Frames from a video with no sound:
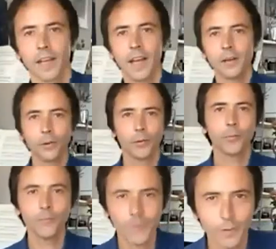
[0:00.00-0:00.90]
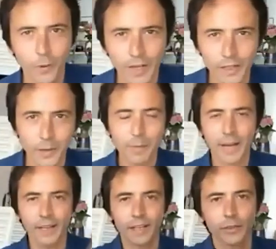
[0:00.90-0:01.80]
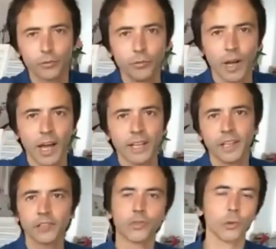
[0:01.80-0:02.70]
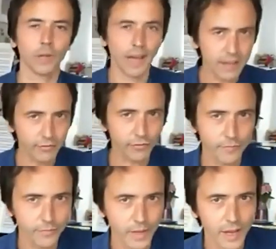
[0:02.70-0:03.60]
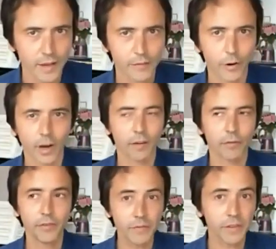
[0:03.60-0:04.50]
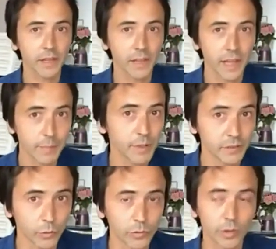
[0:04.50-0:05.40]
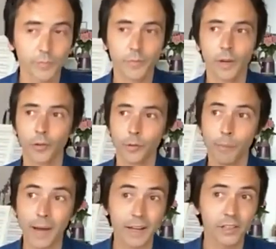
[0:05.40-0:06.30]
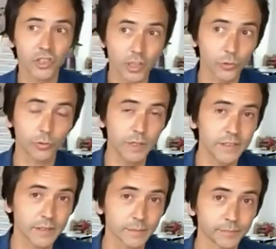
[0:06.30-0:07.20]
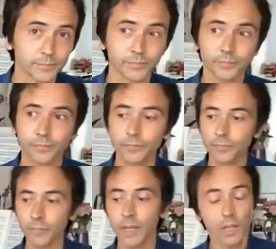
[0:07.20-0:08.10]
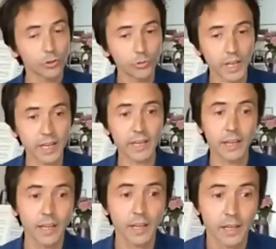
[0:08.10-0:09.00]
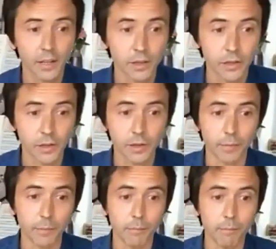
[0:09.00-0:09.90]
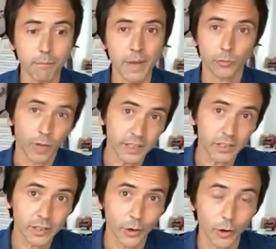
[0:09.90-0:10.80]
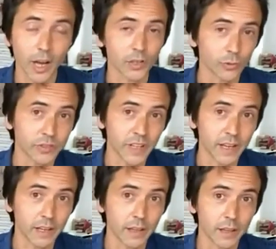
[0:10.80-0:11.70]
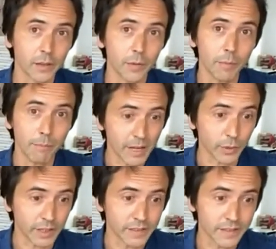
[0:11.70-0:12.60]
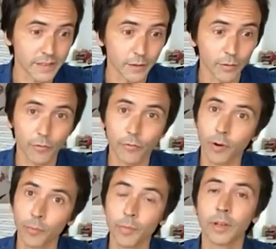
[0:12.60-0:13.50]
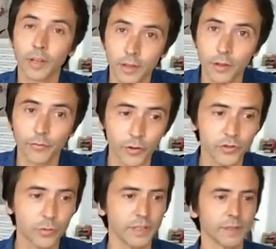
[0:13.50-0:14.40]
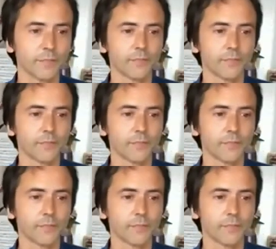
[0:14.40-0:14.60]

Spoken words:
Hello, welcome back to IDAGIO Live for our 5th episode on the Bach cello suites. Today, the Menuet, or I should say the Menuets from the first suite.